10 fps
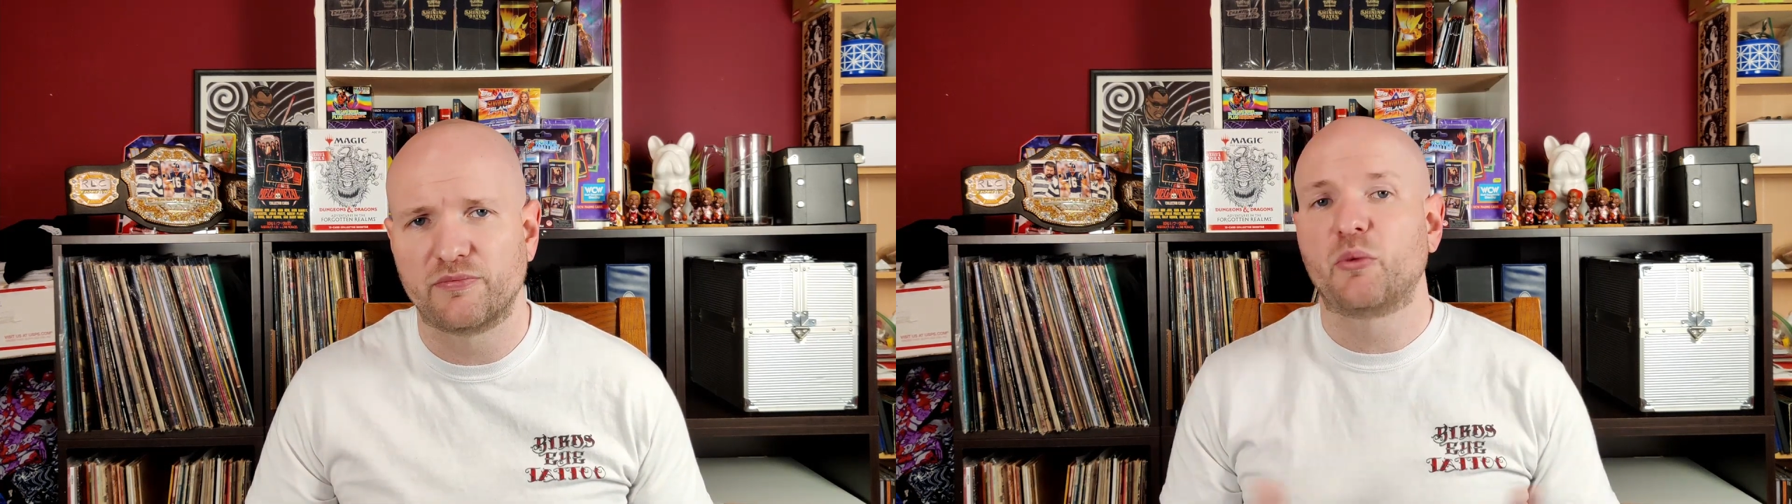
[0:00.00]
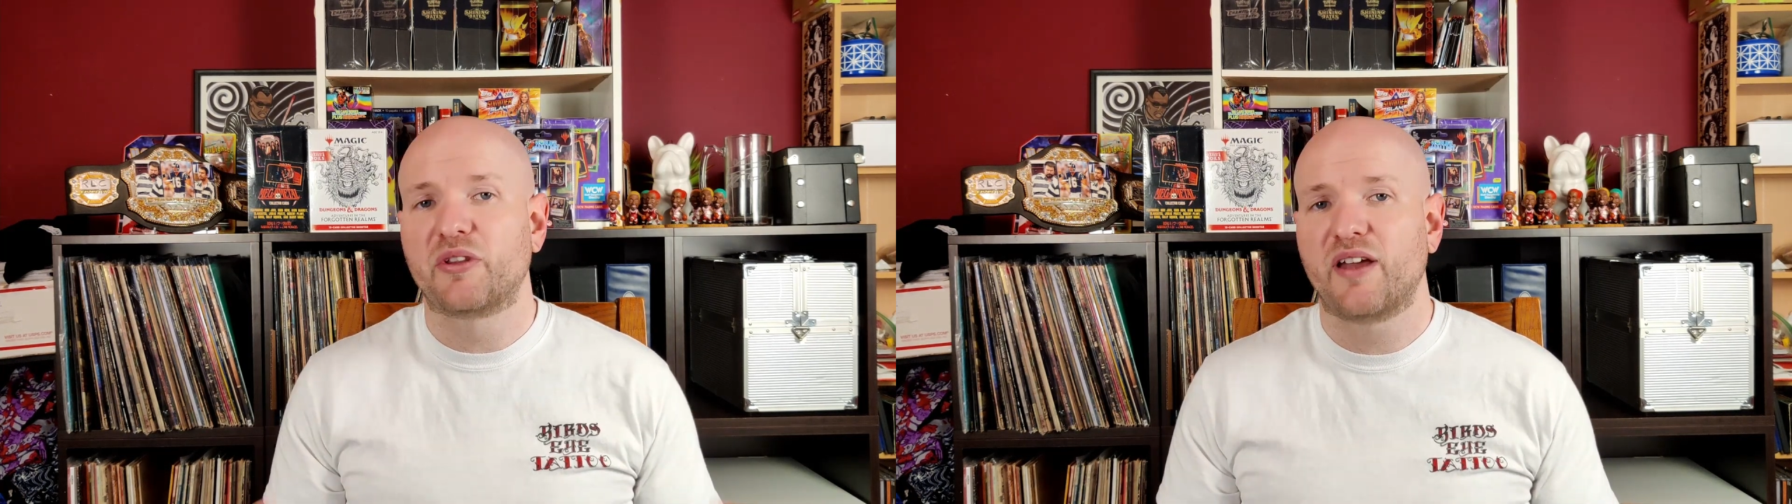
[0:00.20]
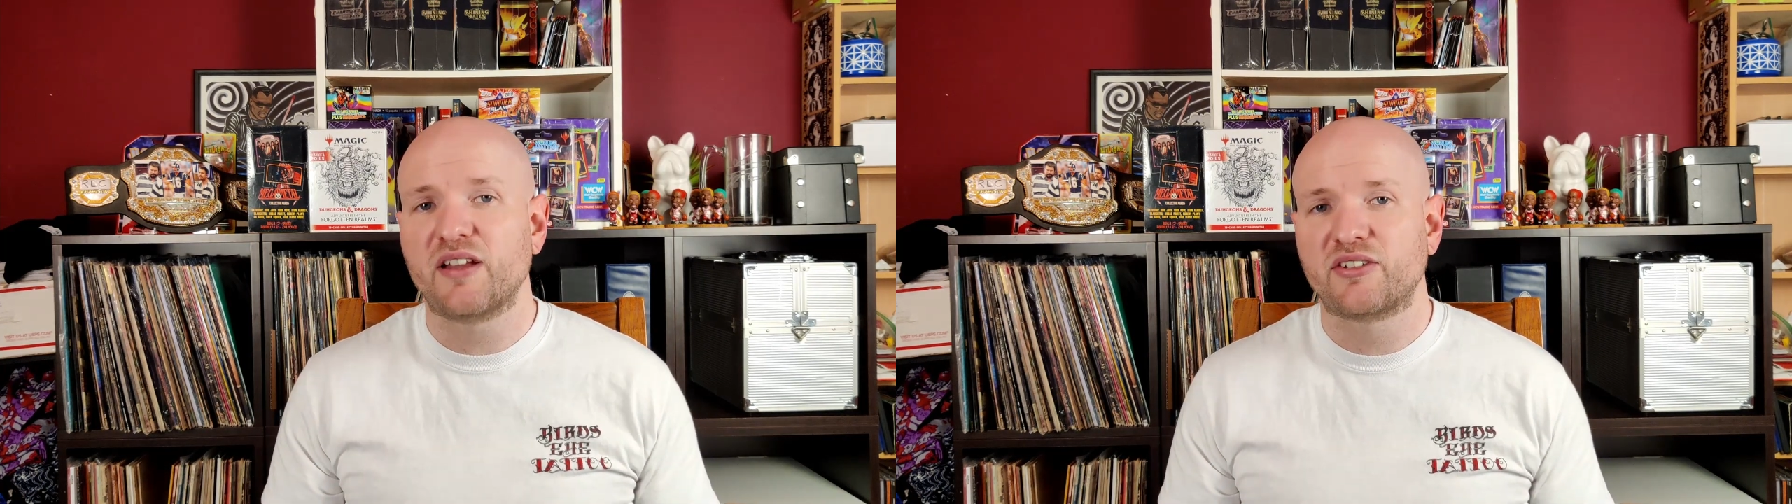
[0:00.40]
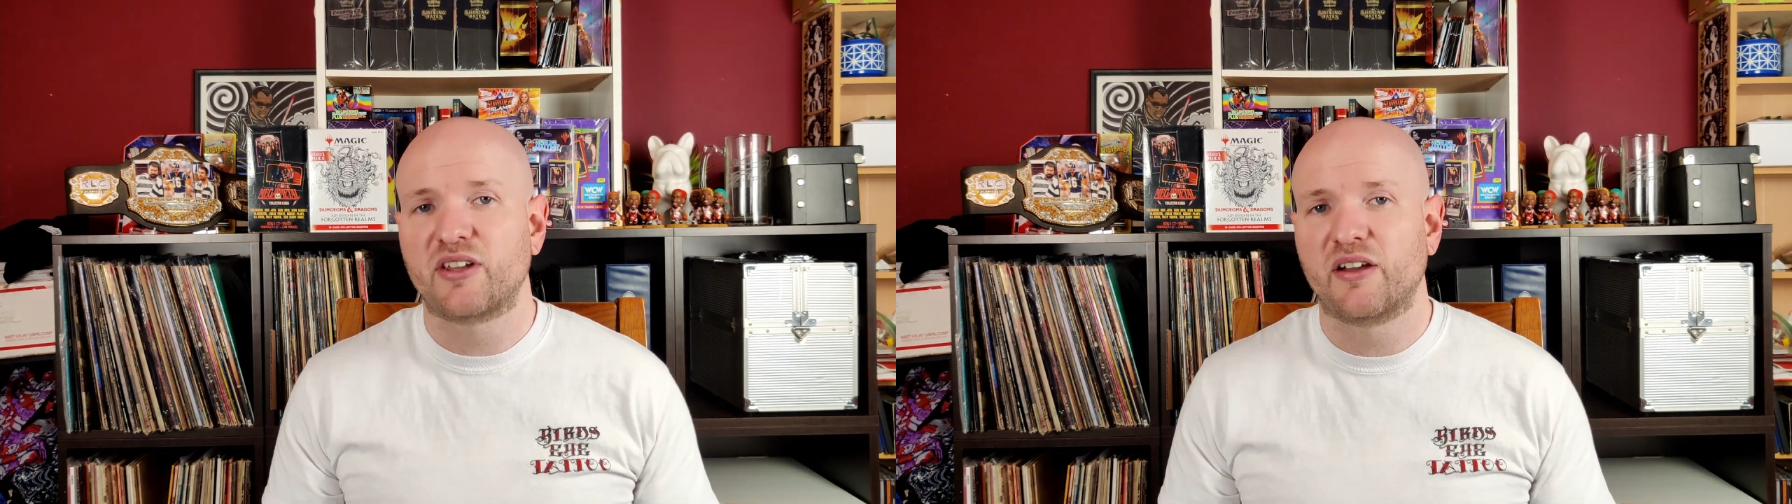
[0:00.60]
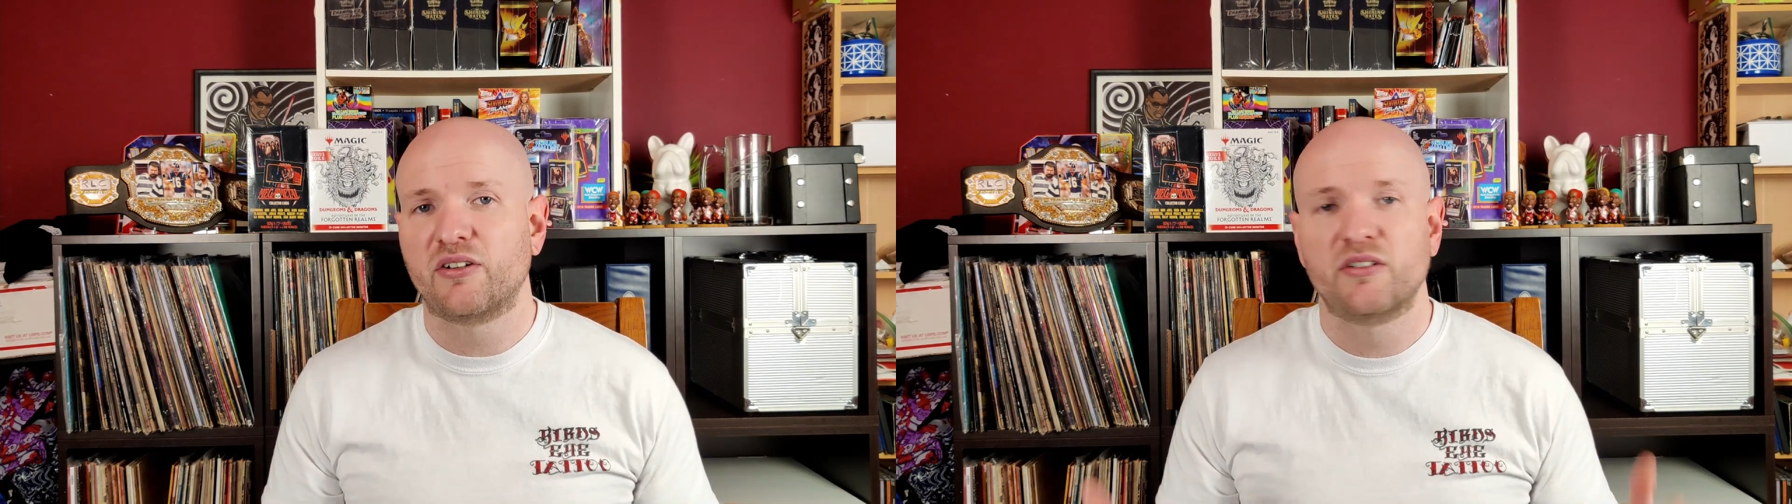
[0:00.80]
And with that
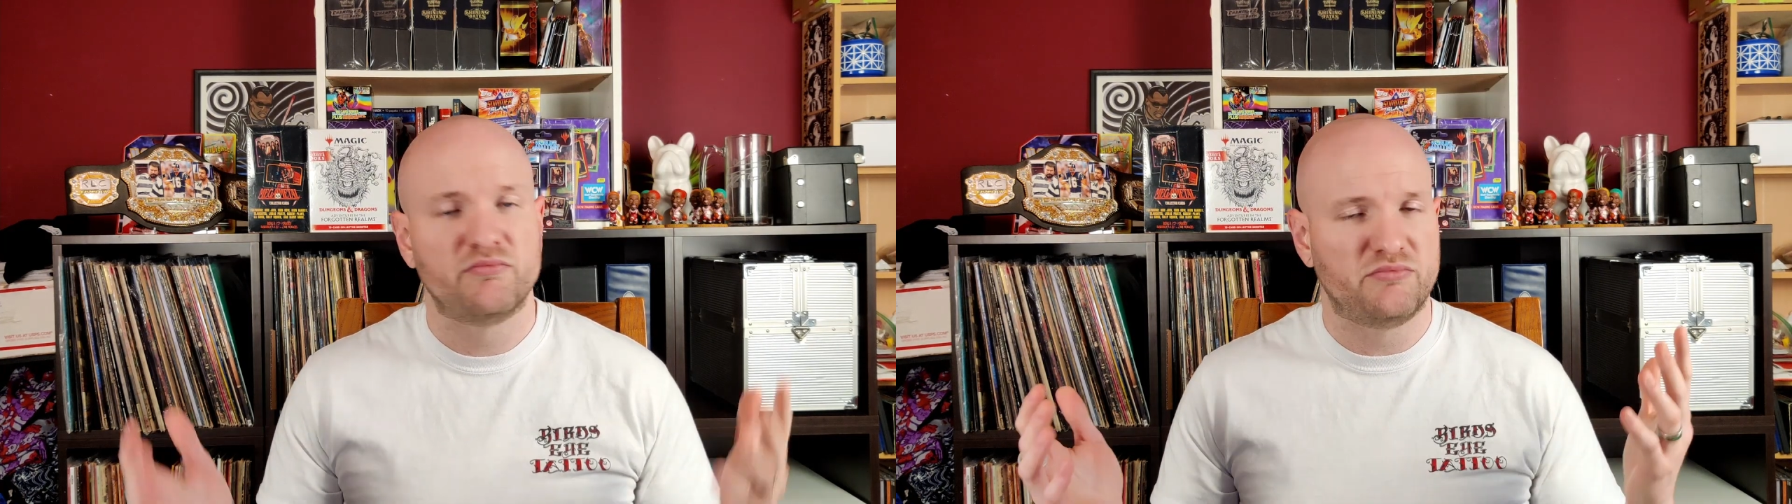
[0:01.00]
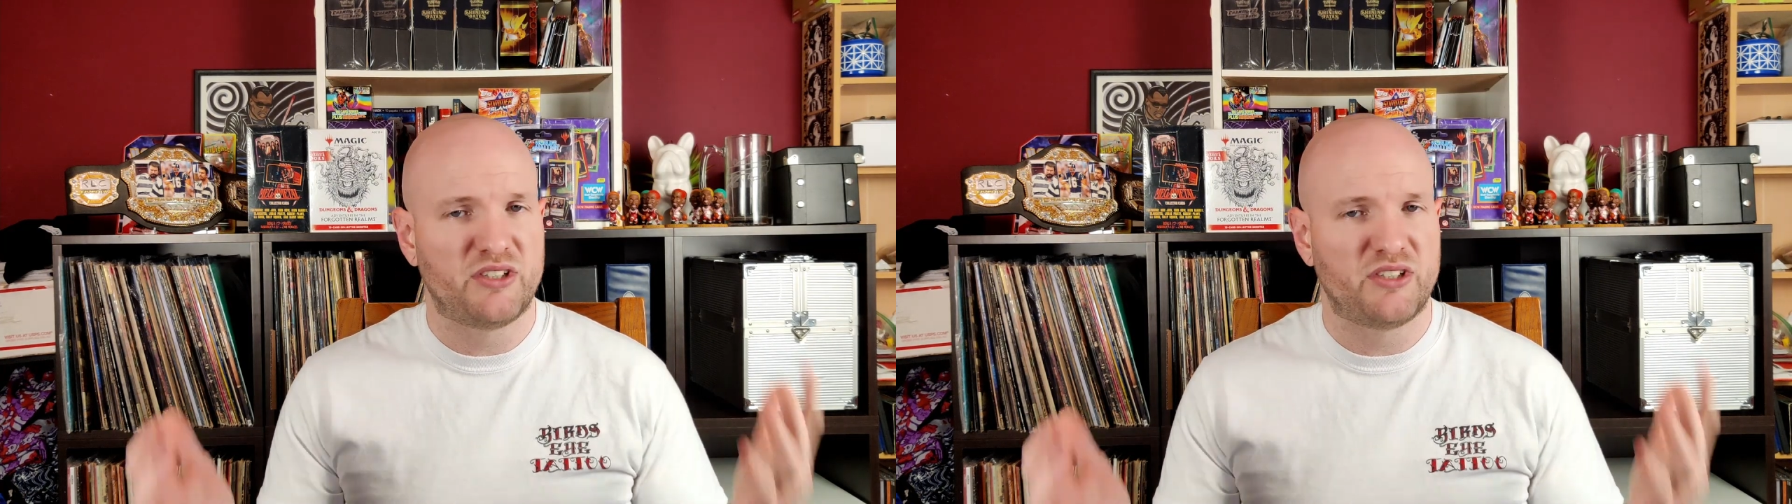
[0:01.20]
sale,